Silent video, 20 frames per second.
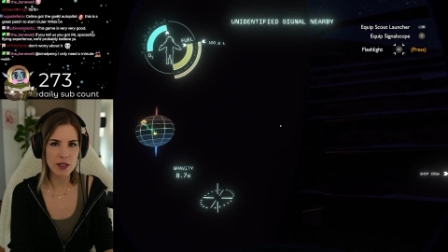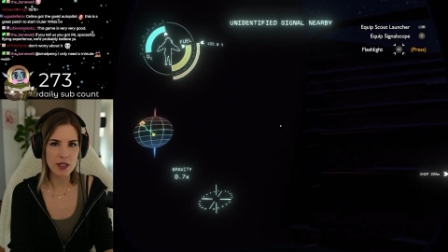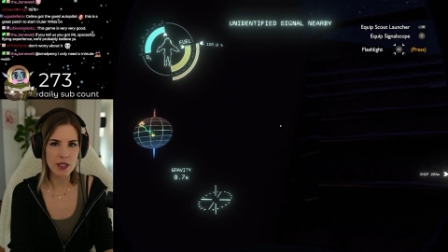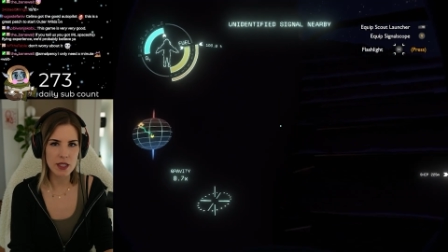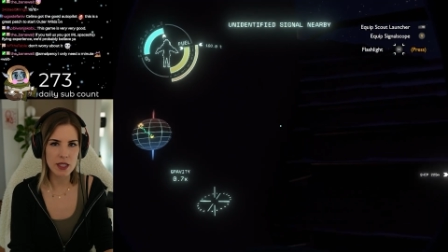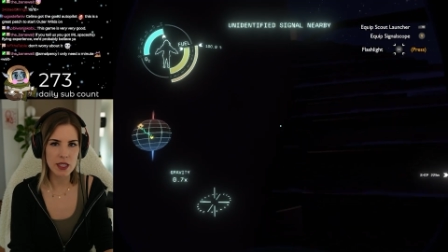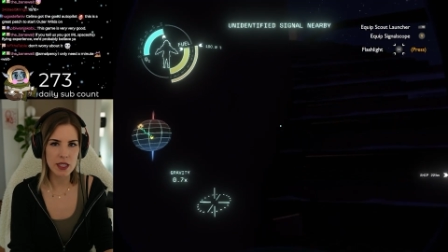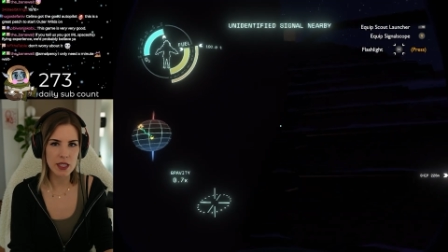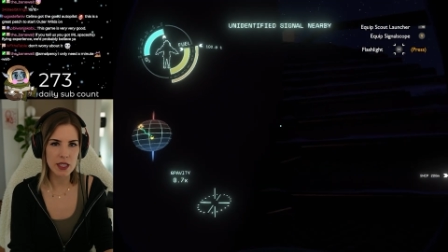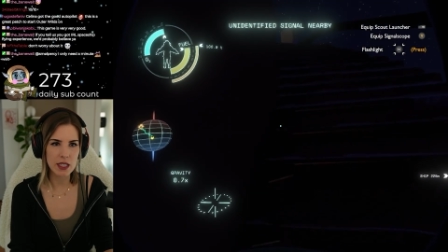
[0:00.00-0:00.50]
Do you
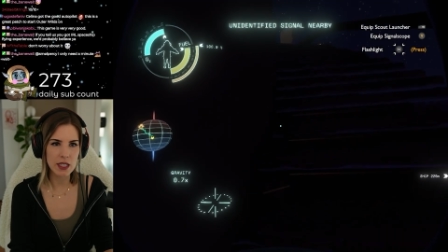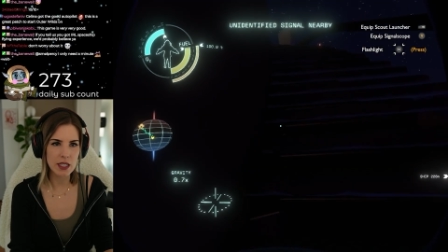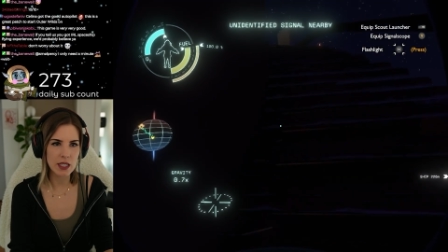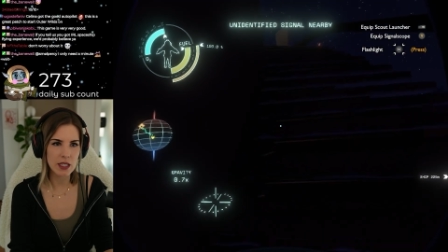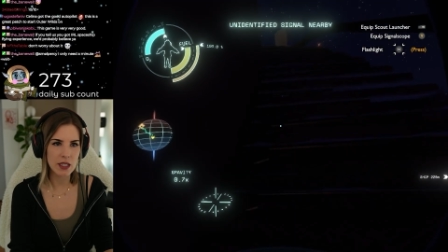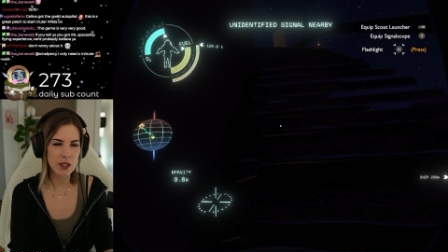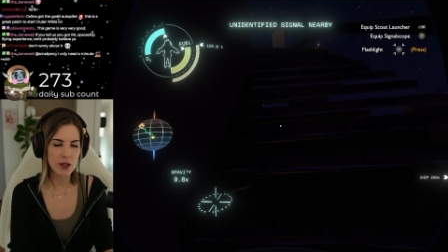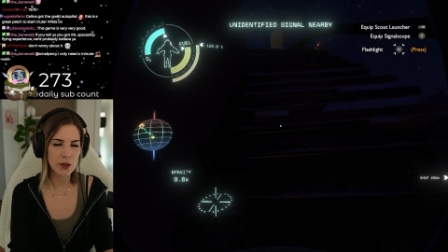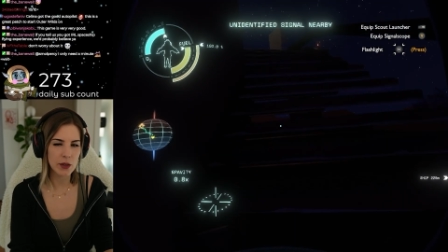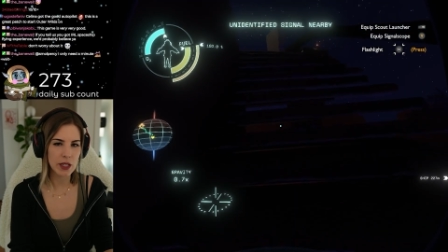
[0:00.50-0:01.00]
think that's
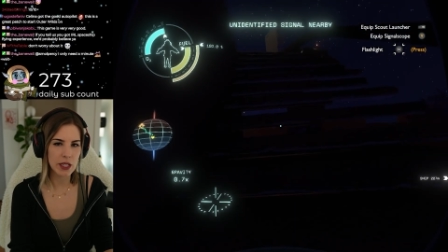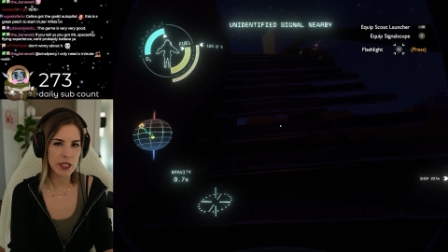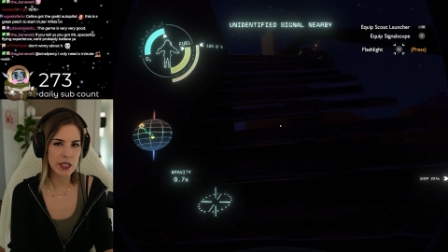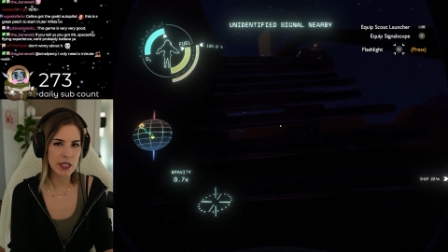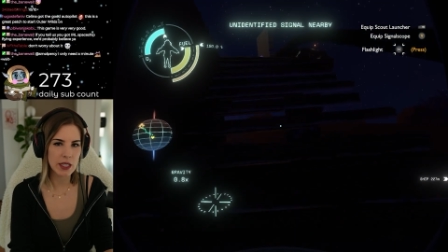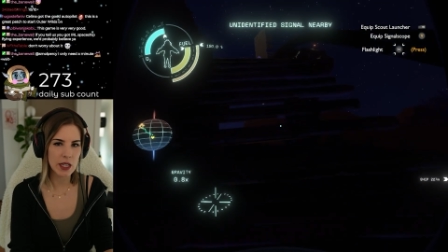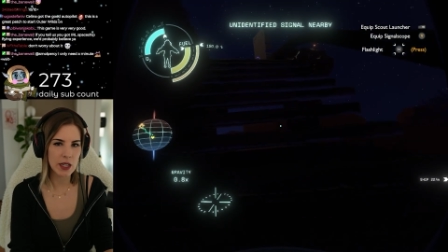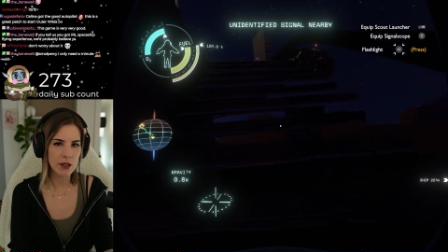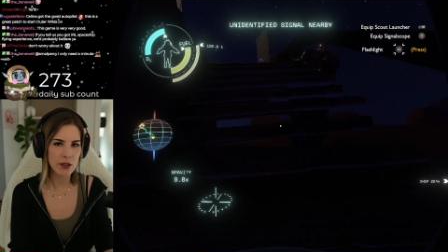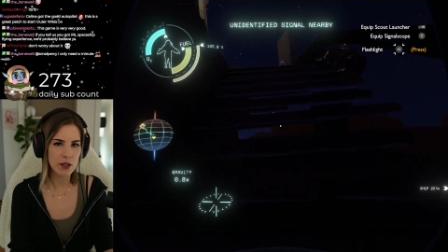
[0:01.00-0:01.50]
an okay
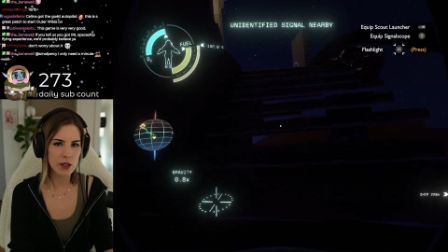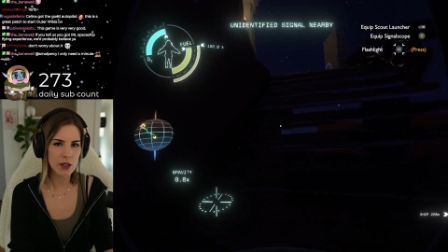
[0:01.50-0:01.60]
sound?